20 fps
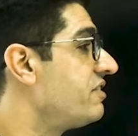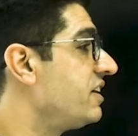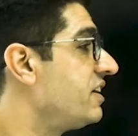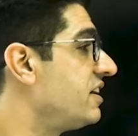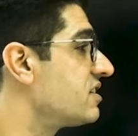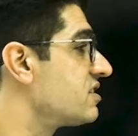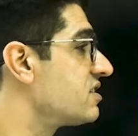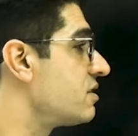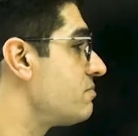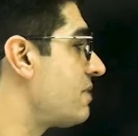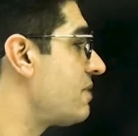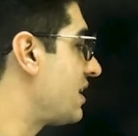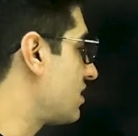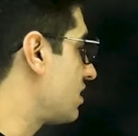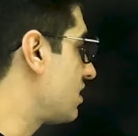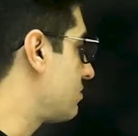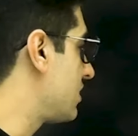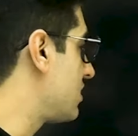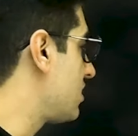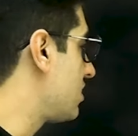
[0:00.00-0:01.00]
It doesn't
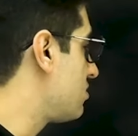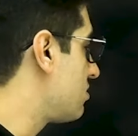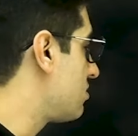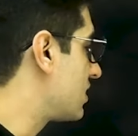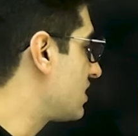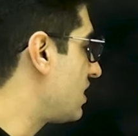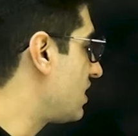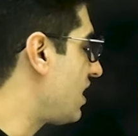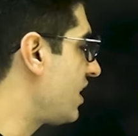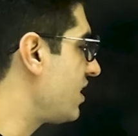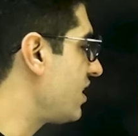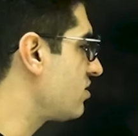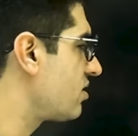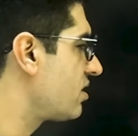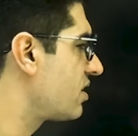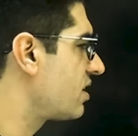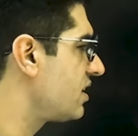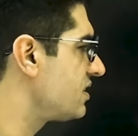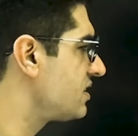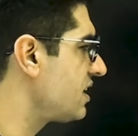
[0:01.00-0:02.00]
matter whether you are the lion or
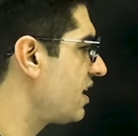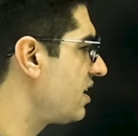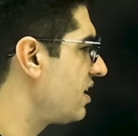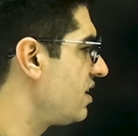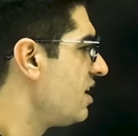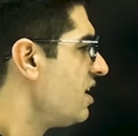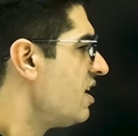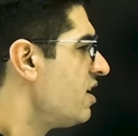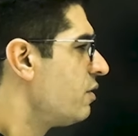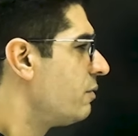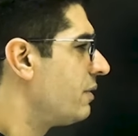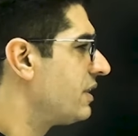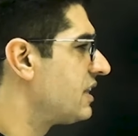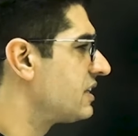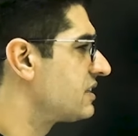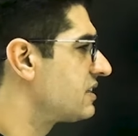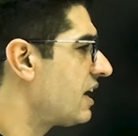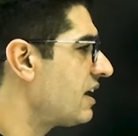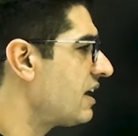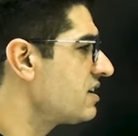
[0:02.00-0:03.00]
a gazelle. When the
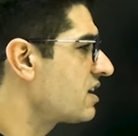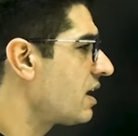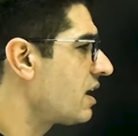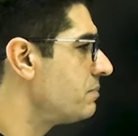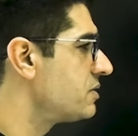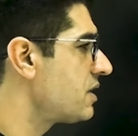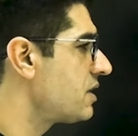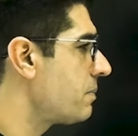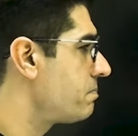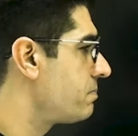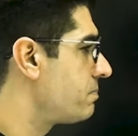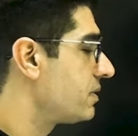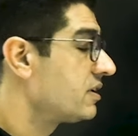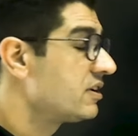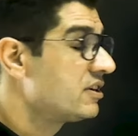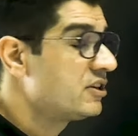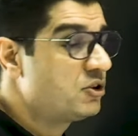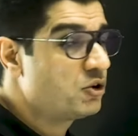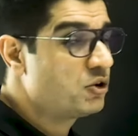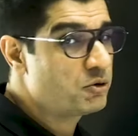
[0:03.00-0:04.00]
sun comes up,
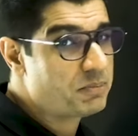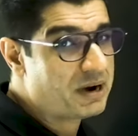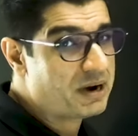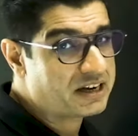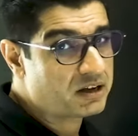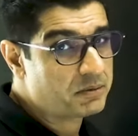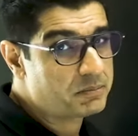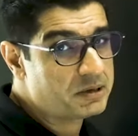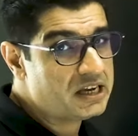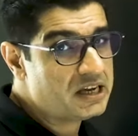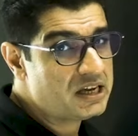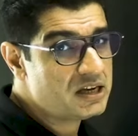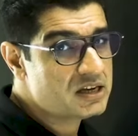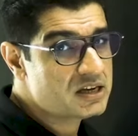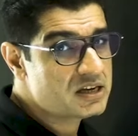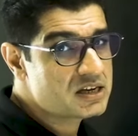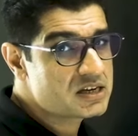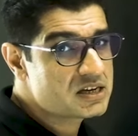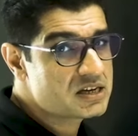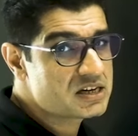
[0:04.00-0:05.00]
you'd better be
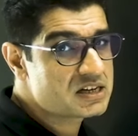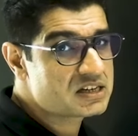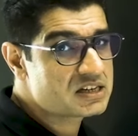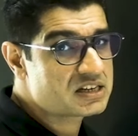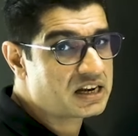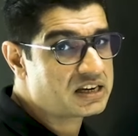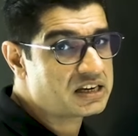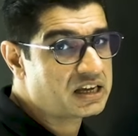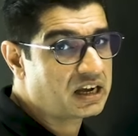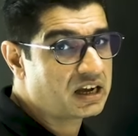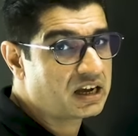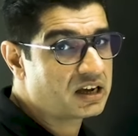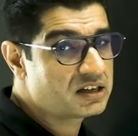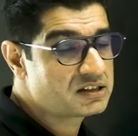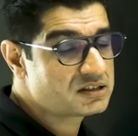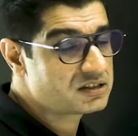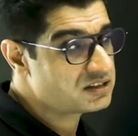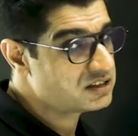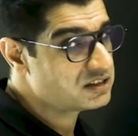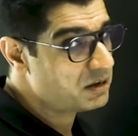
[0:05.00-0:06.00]
running.
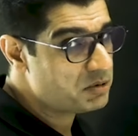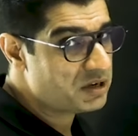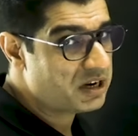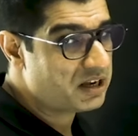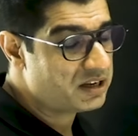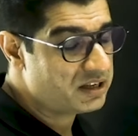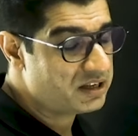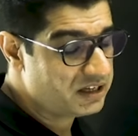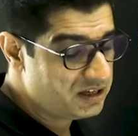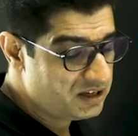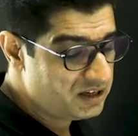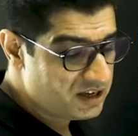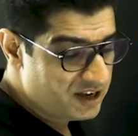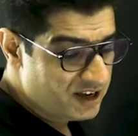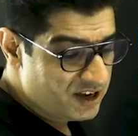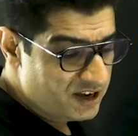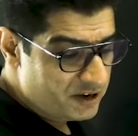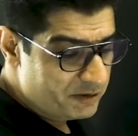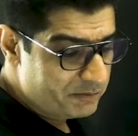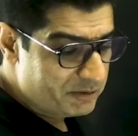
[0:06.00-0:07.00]
So similarly,
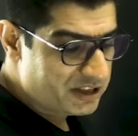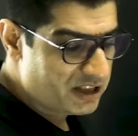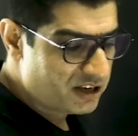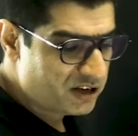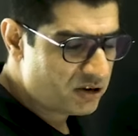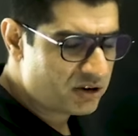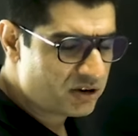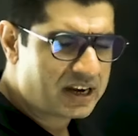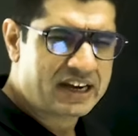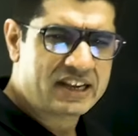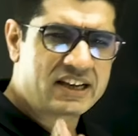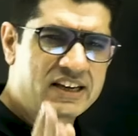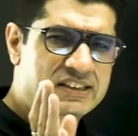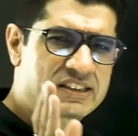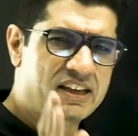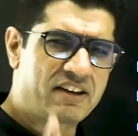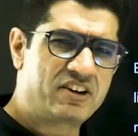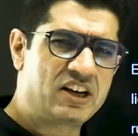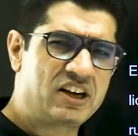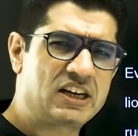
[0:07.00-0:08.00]
whether you're getting a
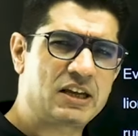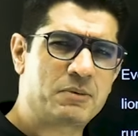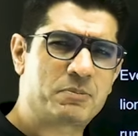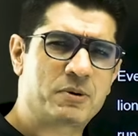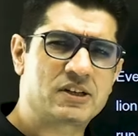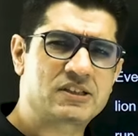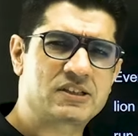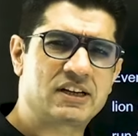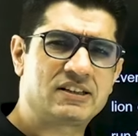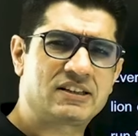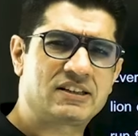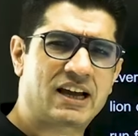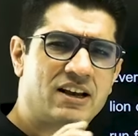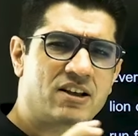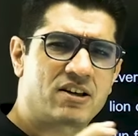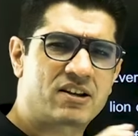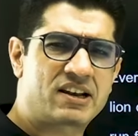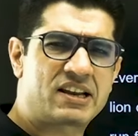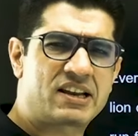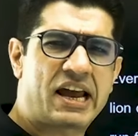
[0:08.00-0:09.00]
70 percentile
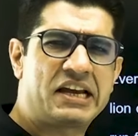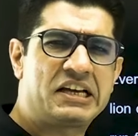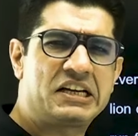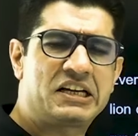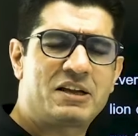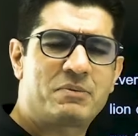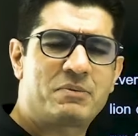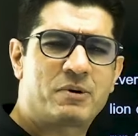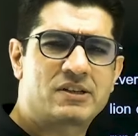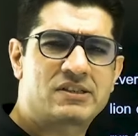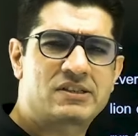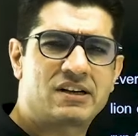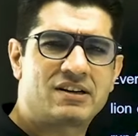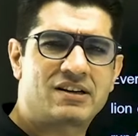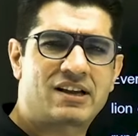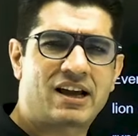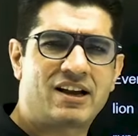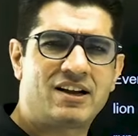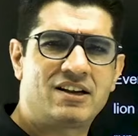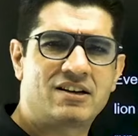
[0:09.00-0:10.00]
or a 90
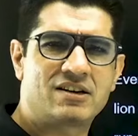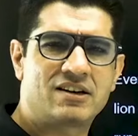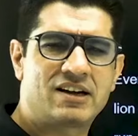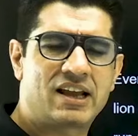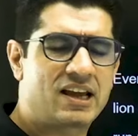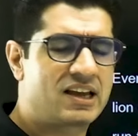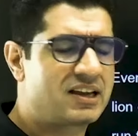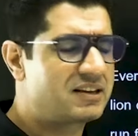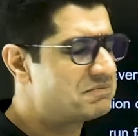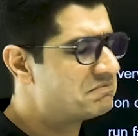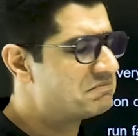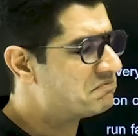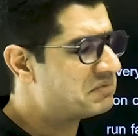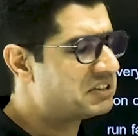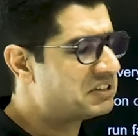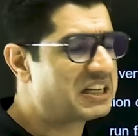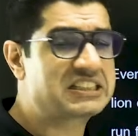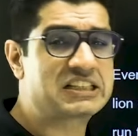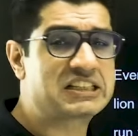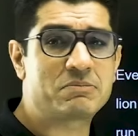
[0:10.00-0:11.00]
percentile today,
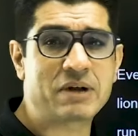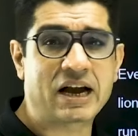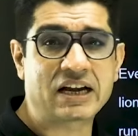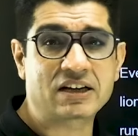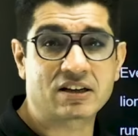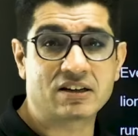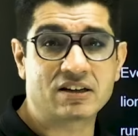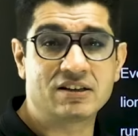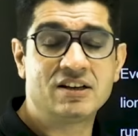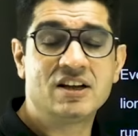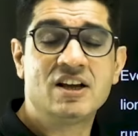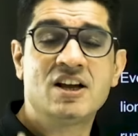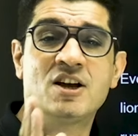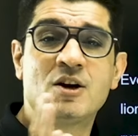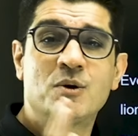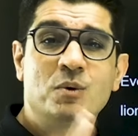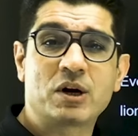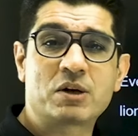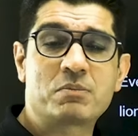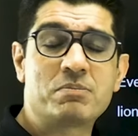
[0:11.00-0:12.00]
doesn't matter.
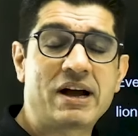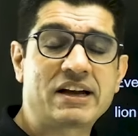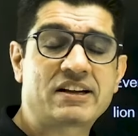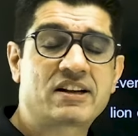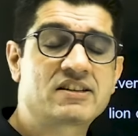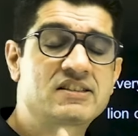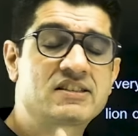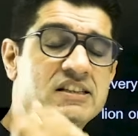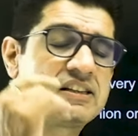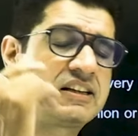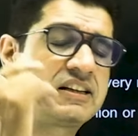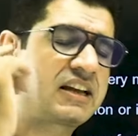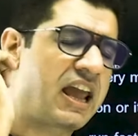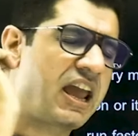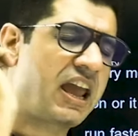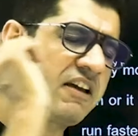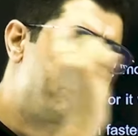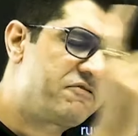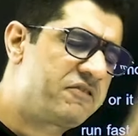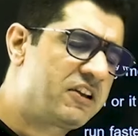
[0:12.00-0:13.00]
What matters is that
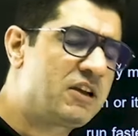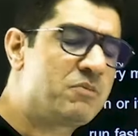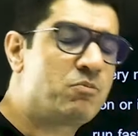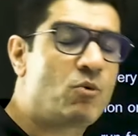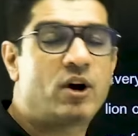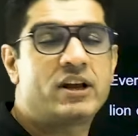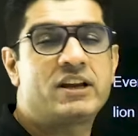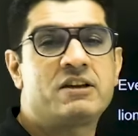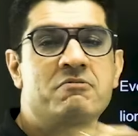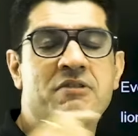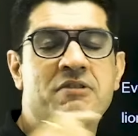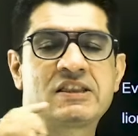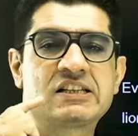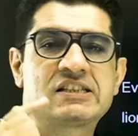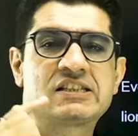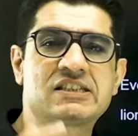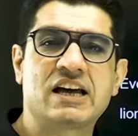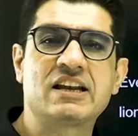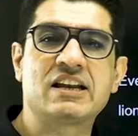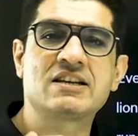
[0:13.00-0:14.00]
every morning when the
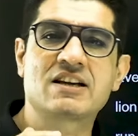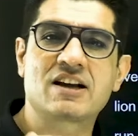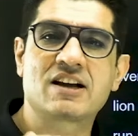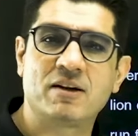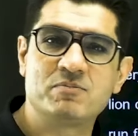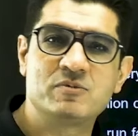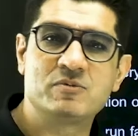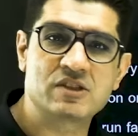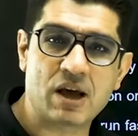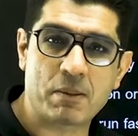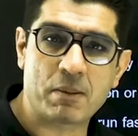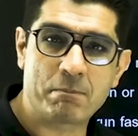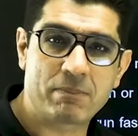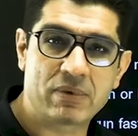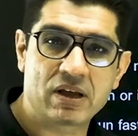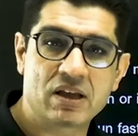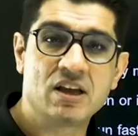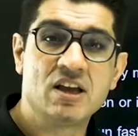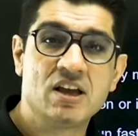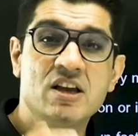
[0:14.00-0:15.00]
sun comes
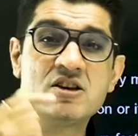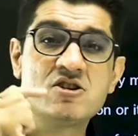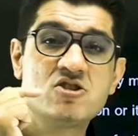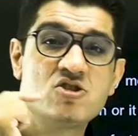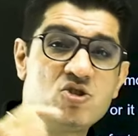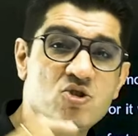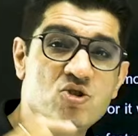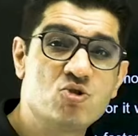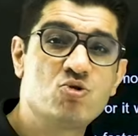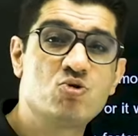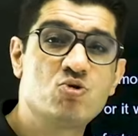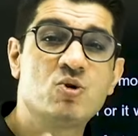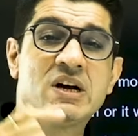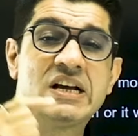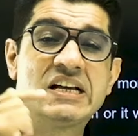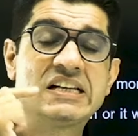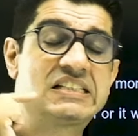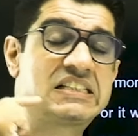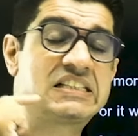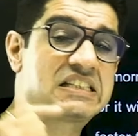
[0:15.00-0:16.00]
up, you
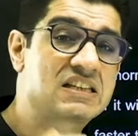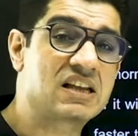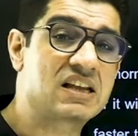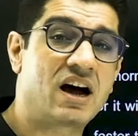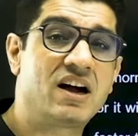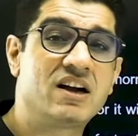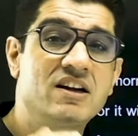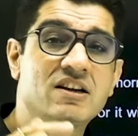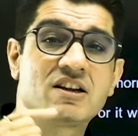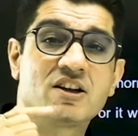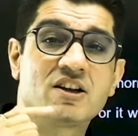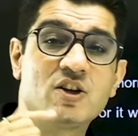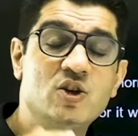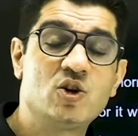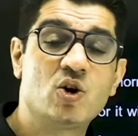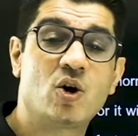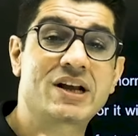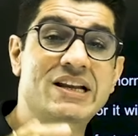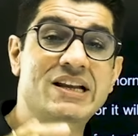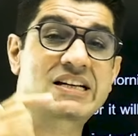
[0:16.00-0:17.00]
start
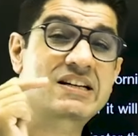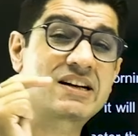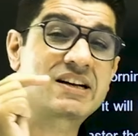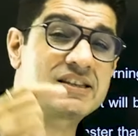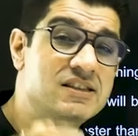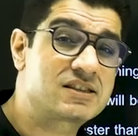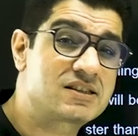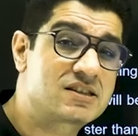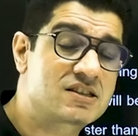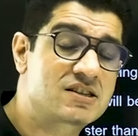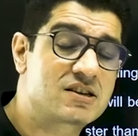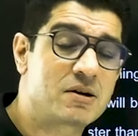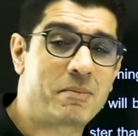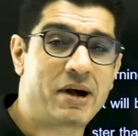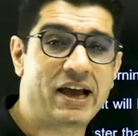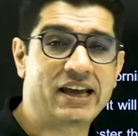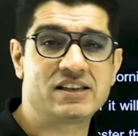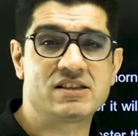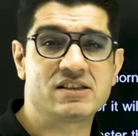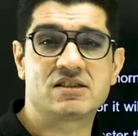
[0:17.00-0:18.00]
your
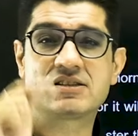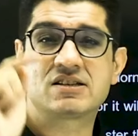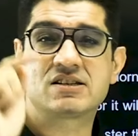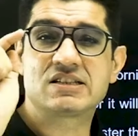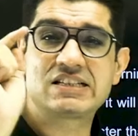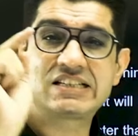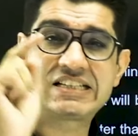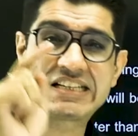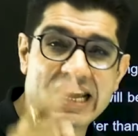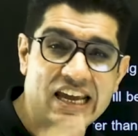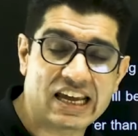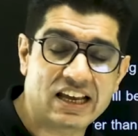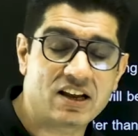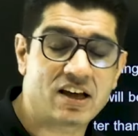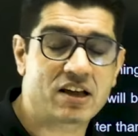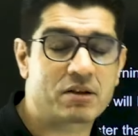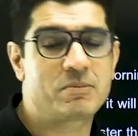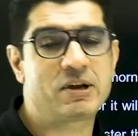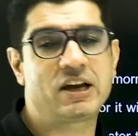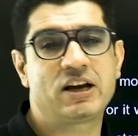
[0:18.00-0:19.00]
customized,
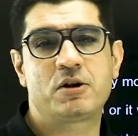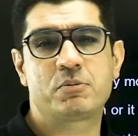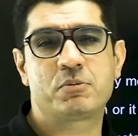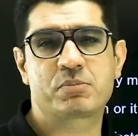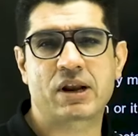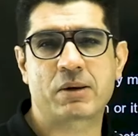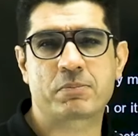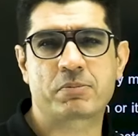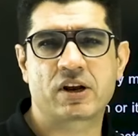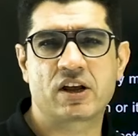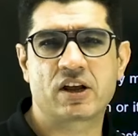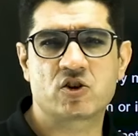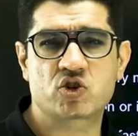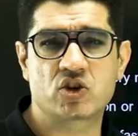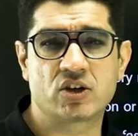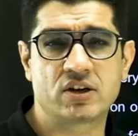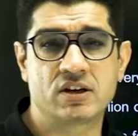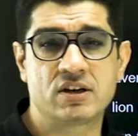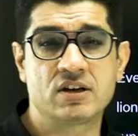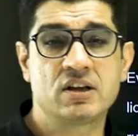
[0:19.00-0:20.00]
tailor-made
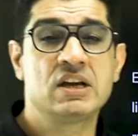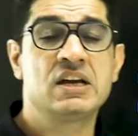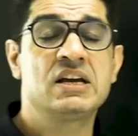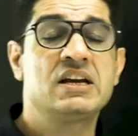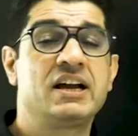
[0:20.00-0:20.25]
preparation.